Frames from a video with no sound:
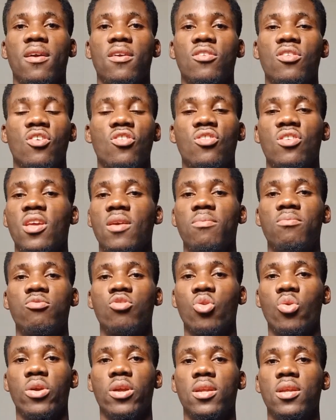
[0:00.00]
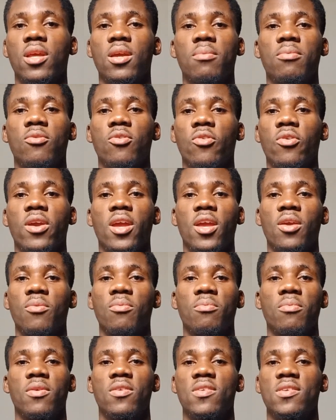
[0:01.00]
just keep doing.
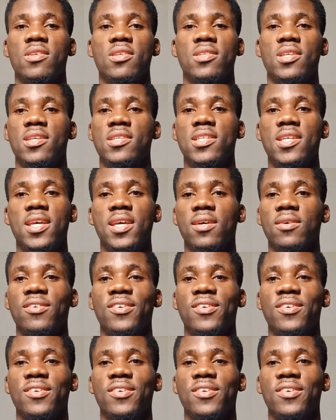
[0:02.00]
It's a skill.